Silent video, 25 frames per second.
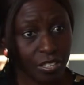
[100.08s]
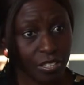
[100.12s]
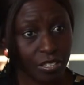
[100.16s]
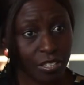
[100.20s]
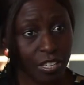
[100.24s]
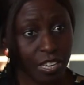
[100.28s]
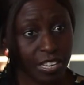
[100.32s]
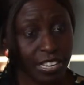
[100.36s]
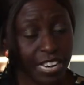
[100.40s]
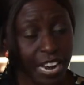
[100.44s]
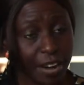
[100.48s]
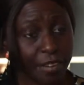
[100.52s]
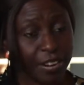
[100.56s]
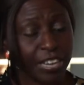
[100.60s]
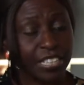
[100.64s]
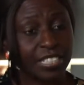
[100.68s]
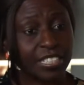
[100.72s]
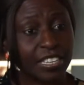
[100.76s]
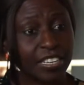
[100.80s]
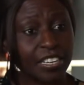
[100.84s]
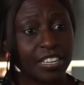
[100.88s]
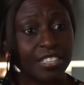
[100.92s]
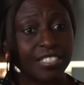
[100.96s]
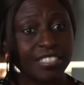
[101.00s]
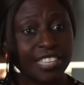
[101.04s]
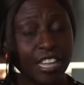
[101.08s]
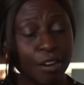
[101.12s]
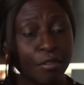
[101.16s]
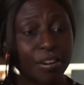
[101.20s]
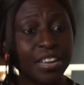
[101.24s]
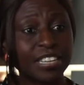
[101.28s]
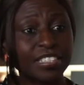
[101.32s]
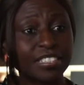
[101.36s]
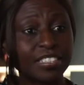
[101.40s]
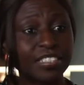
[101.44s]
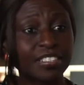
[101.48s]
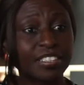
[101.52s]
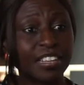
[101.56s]
The narrator is
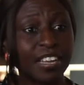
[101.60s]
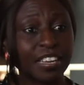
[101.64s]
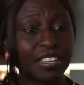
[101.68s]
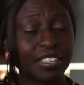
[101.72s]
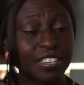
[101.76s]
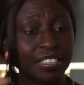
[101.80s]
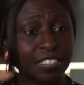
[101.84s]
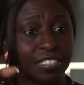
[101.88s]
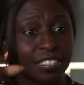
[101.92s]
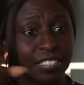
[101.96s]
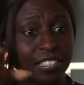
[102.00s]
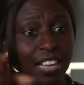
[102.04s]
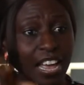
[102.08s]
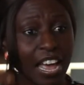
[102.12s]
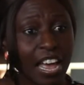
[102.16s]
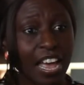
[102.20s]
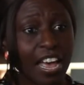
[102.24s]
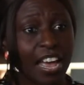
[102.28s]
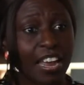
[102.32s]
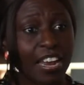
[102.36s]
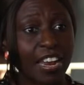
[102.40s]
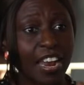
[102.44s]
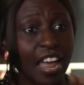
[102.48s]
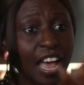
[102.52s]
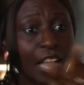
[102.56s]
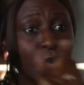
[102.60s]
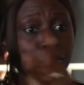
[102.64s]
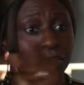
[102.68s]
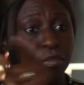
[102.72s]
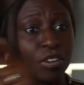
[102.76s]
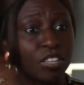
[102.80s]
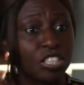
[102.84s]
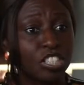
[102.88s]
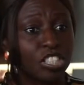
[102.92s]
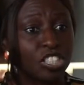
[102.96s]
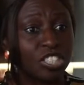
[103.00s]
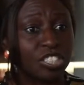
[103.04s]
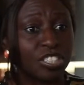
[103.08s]
narrating that this is Anne
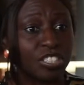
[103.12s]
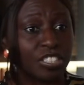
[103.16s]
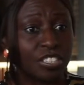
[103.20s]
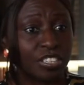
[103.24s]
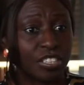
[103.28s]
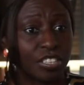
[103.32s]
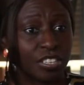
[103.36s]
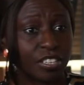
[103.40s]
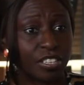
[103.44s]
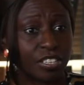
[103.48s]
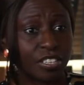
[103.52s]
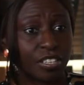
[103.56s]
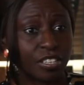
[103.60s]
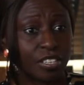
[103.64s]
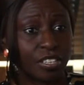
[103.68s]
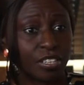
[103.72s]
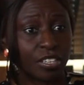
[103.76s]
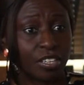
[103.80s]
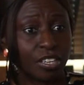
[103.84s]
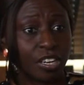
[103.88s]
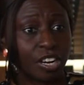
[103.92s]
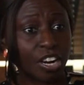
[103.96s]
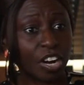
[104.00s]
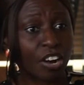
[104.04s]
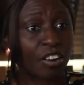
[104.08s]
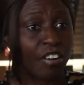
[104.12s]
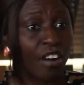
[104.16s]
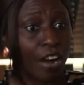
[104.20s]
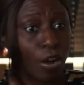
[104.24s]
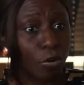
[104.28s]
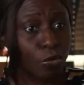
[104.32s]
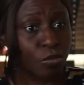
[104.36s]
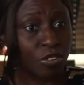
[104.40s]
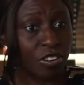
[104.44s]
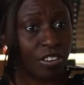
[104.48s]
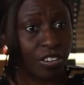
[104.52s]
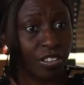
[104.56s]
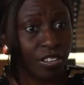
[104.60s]
admonishing her crowd.